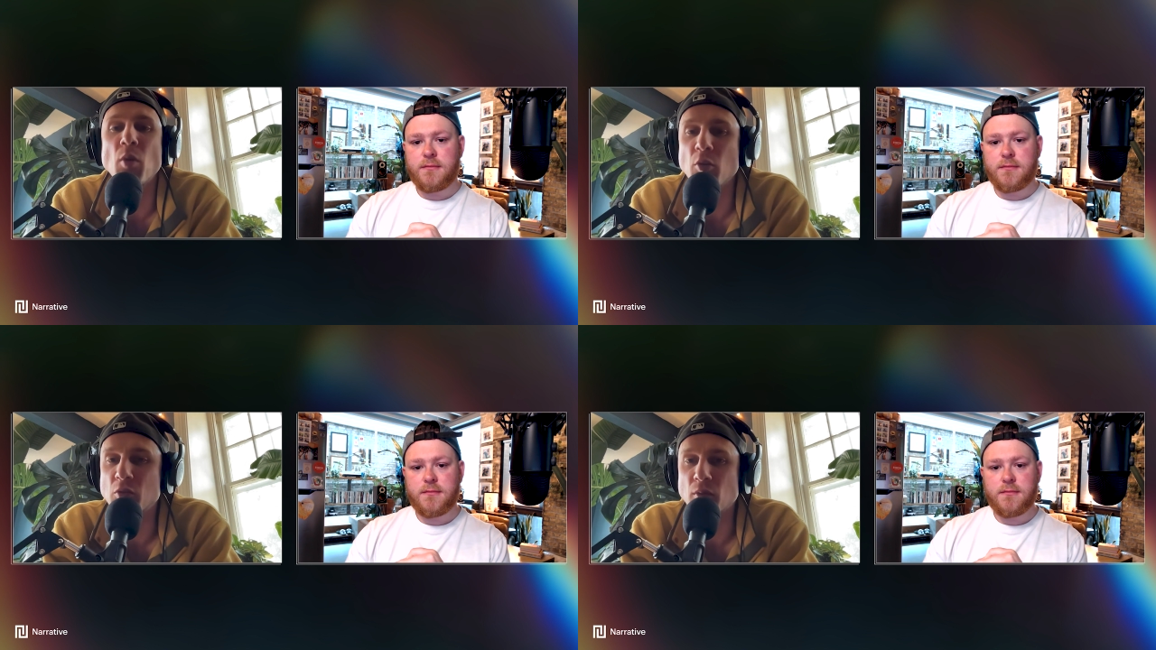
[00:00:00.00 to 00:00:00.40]

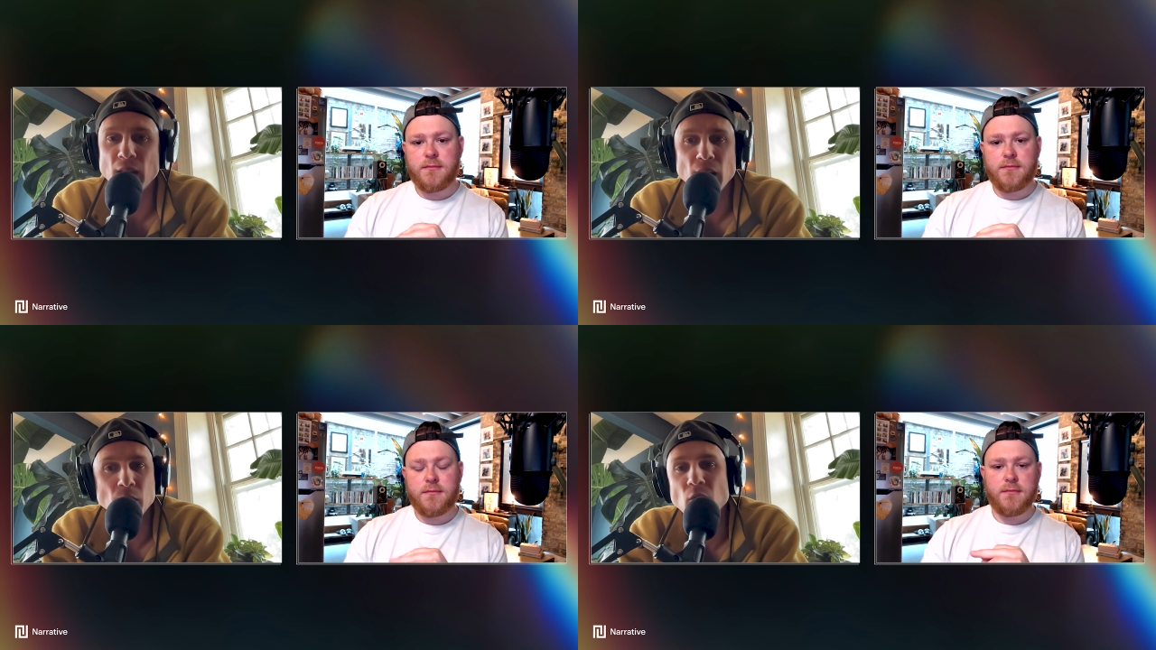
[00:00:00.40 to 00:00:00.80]
Speaker 1: most
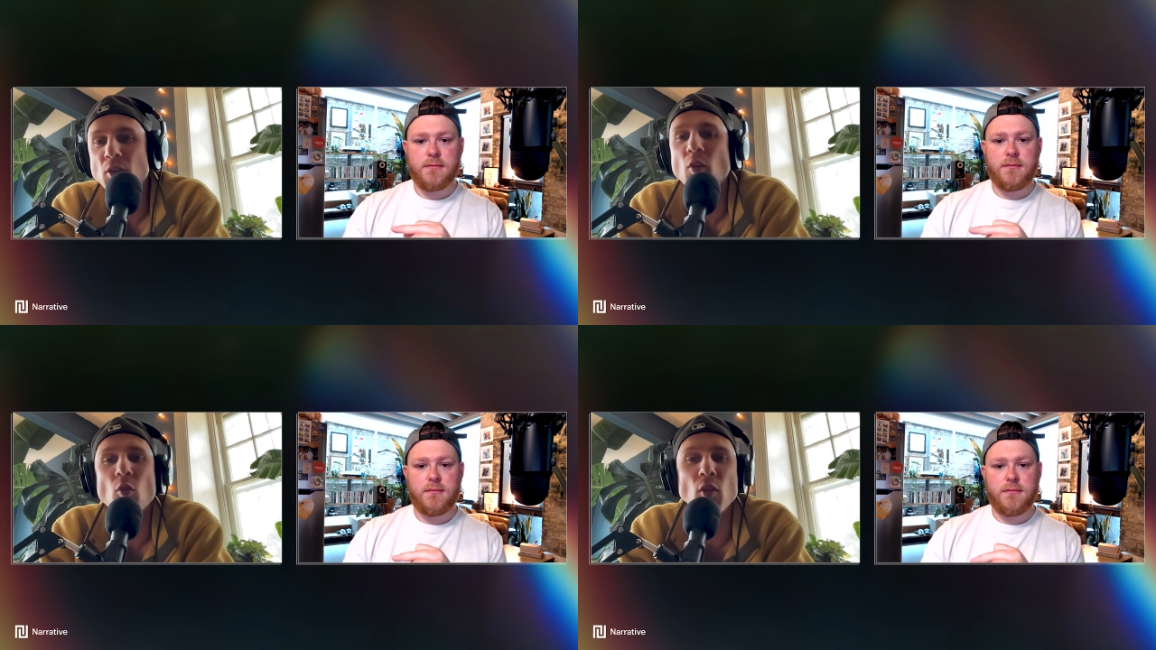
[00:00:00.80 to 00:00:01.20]

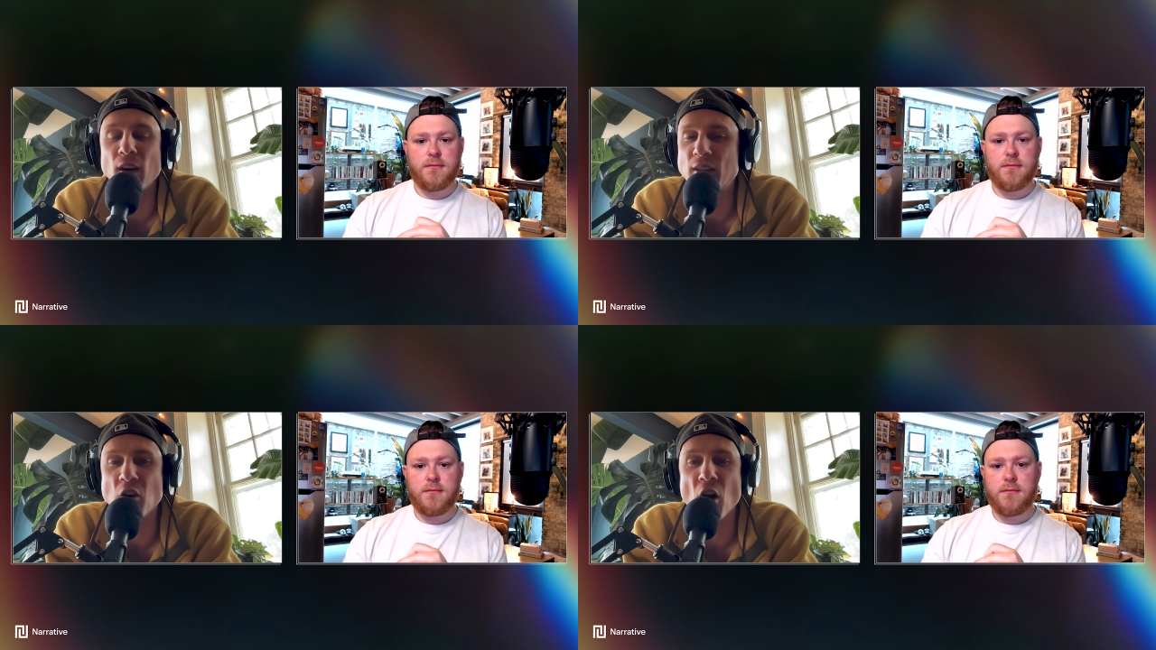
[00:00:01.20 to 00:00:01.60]
relatable
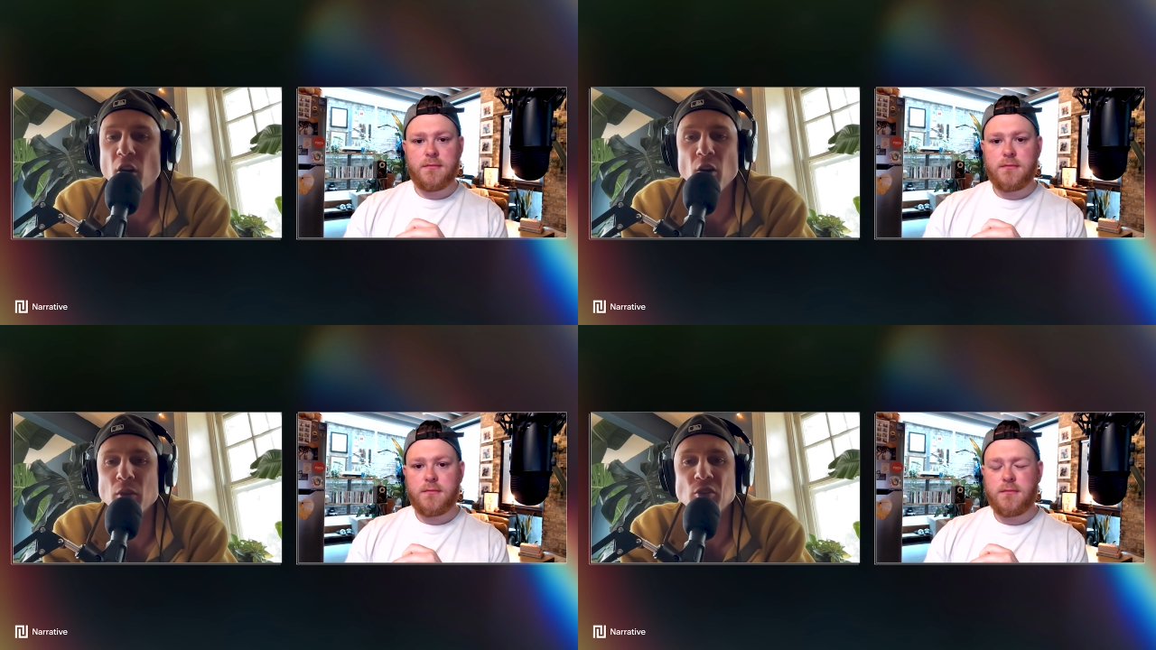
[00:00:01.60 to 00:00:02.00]
or it's
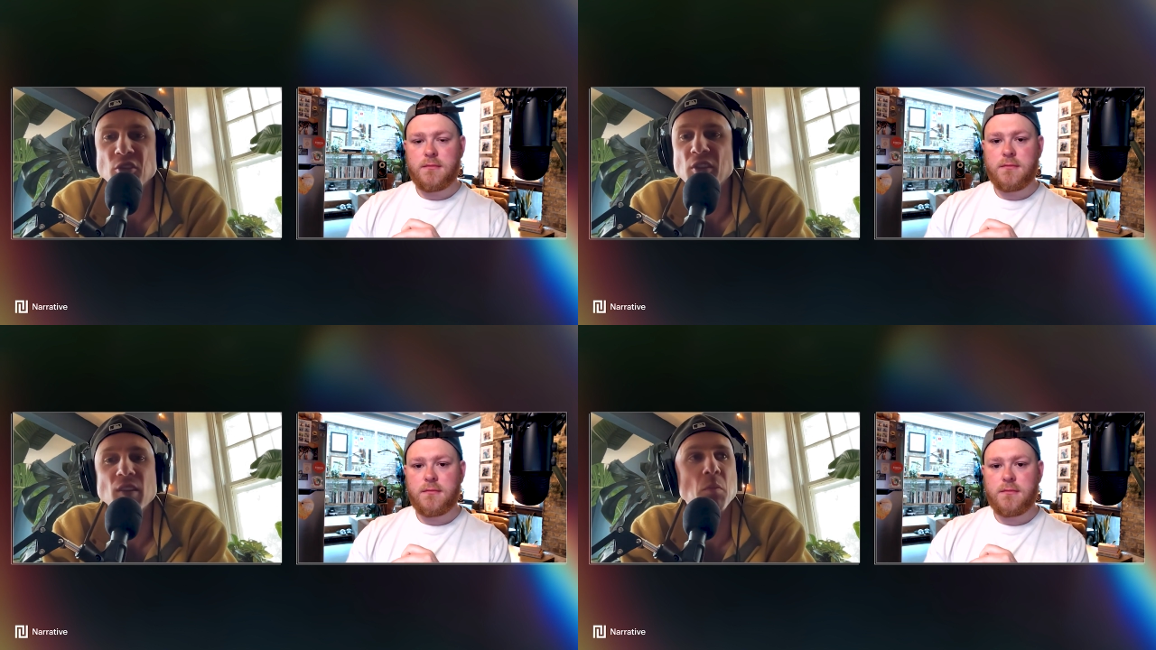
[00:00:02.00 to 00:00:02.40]
not always
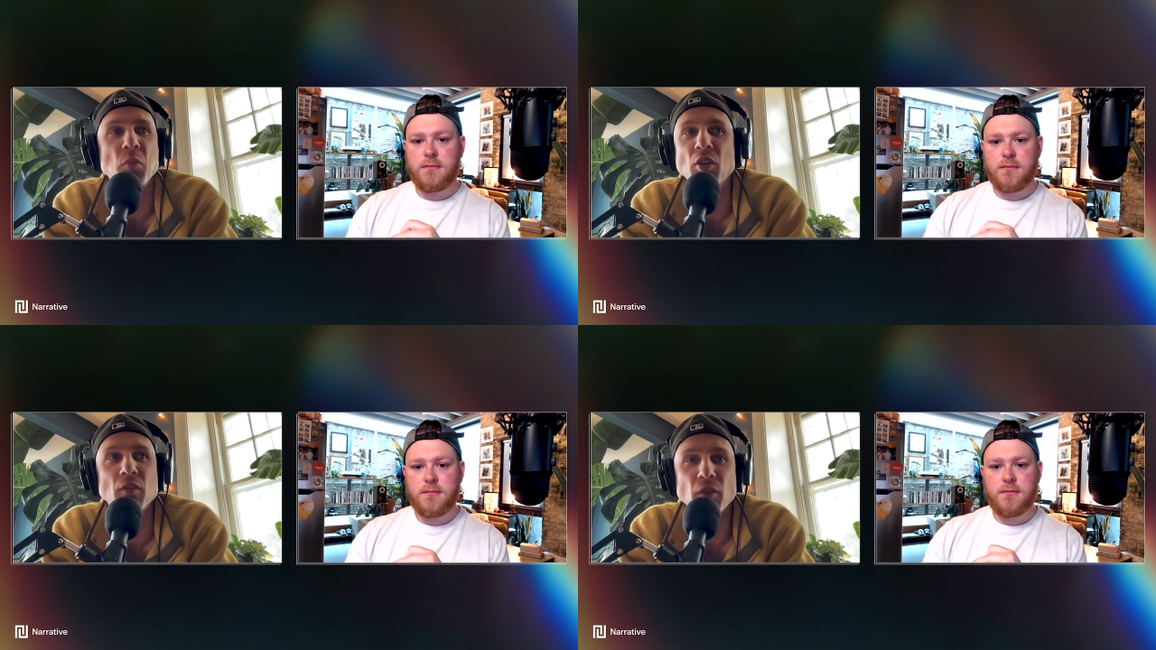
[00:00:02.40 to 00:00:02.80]
just the
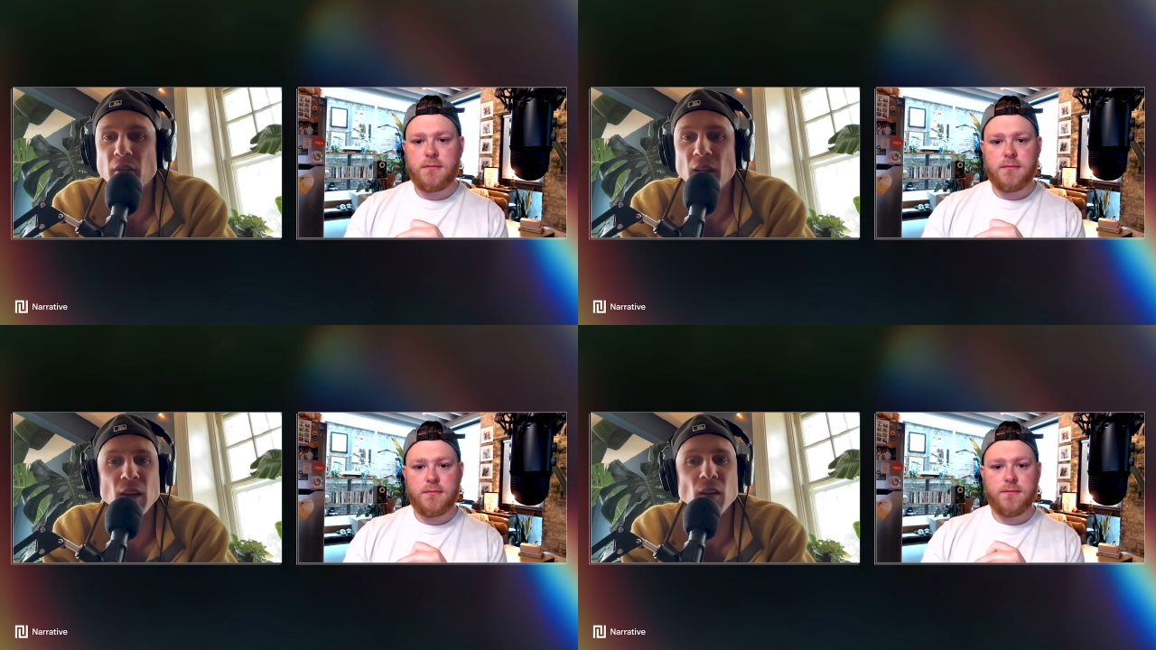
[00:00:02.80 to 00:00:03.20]
beautiful
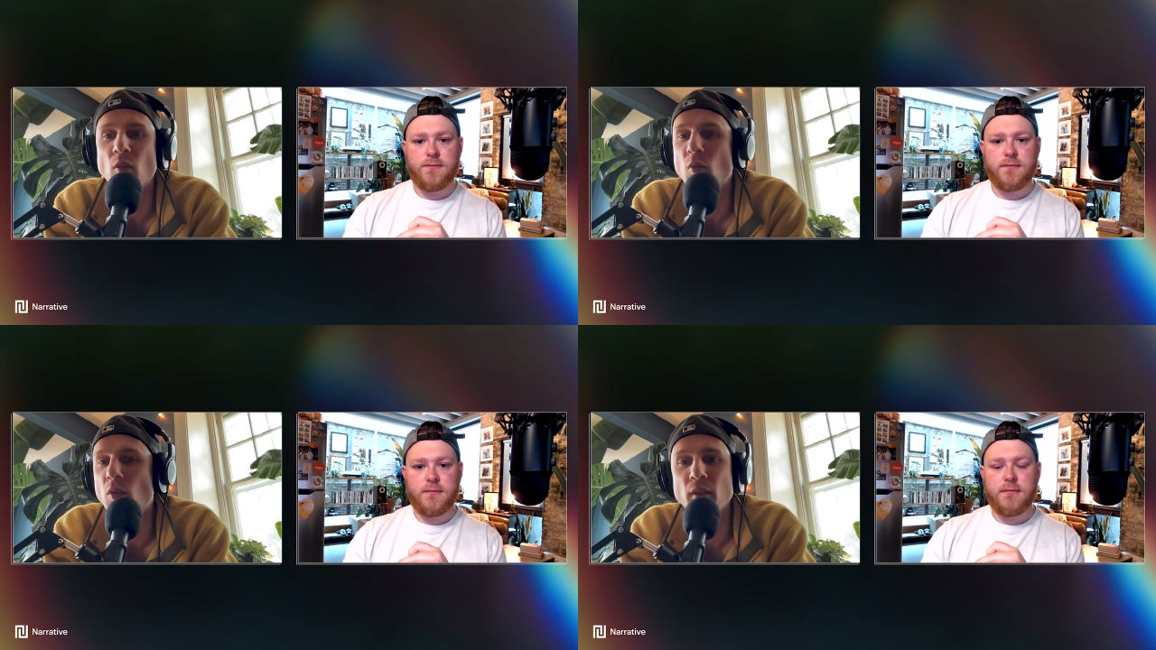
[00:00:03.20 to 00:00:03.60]
thing
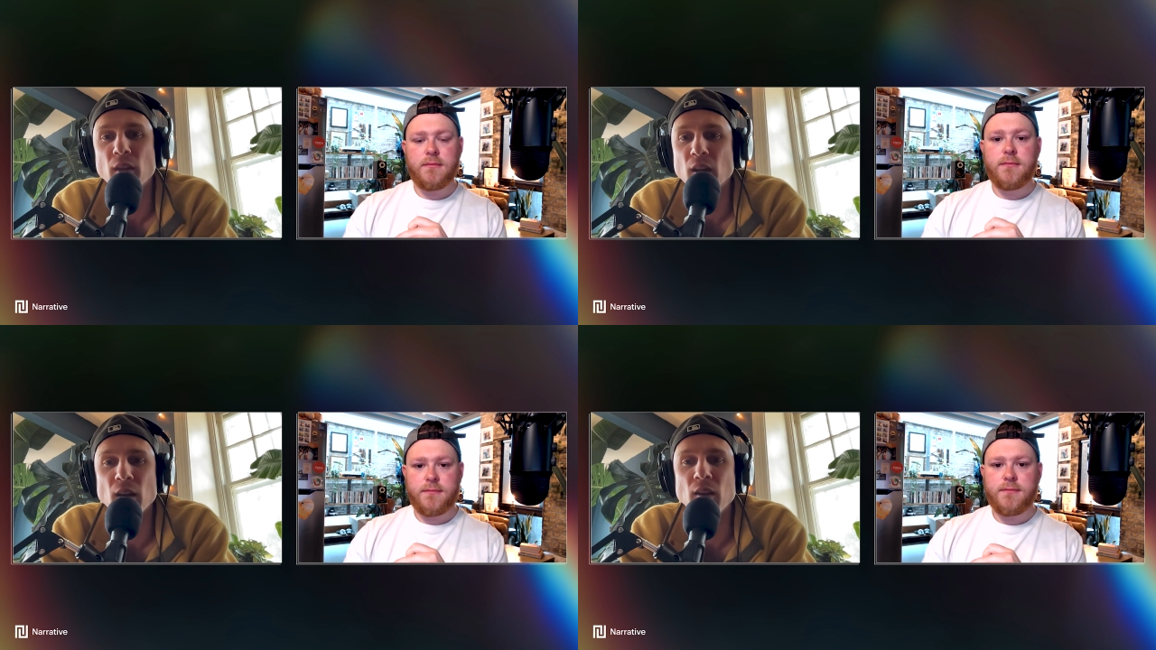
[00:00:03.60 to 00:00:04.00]
or
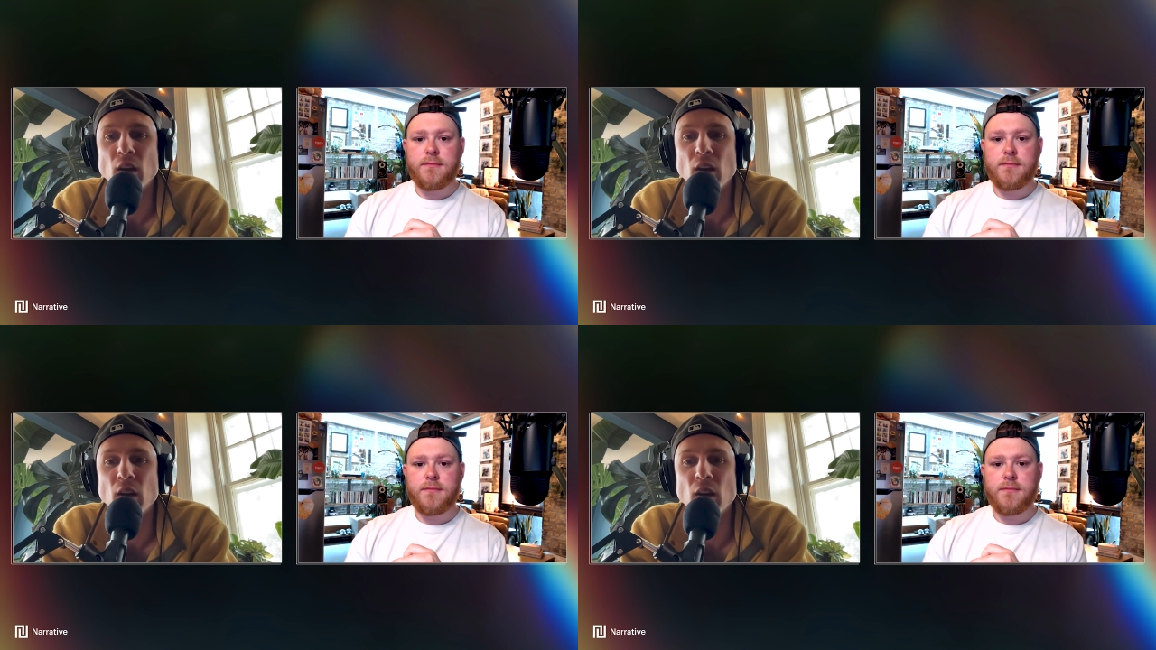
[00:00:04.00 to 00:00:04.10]
the